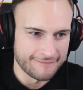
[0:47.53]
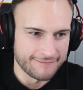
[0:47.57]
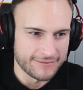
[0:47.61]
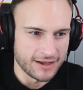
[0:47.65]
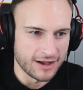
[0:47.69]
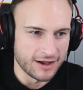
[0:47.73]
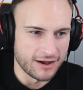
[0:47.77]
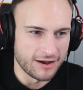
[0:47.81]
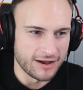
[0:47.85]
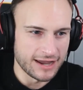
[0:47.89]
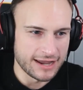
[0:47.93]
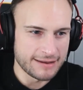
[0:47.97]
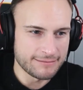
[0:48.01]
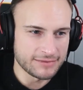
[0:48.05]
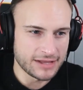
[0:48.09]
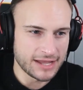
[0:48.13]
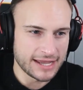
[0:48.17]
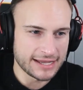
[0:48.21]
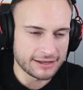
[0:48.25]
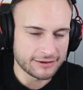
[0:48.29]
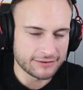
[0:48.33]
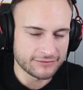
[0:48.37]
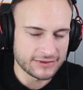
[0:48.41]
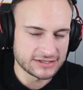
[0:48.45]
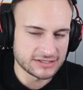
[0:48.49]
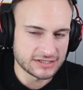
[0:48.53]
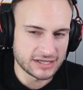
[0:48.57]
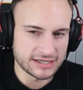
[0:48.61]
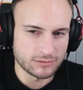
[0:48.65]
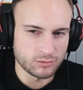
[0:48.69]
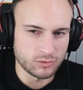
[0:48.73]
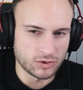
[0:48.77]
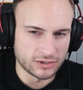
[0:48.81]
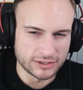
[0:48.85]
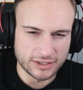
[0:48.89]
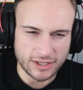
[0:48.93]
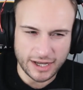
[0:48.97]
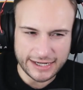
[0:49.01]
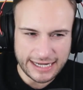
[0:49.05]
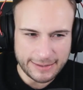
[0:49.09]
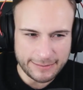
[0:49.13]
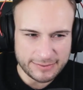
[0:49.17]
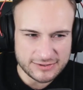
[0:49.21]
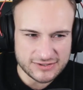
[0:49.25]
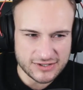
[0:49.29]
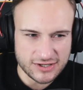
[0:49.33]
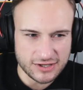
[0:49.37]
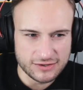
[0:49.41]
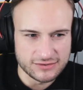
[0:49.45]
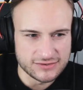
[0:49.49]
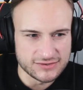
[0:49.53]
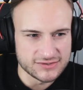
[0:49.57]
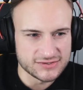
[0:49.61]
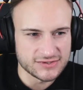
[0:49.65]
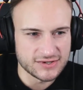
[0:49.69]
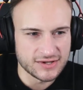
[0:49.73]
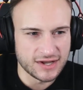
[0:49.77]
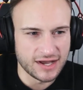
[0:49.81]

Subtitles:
I'm like, there's like, what, 9 episodes?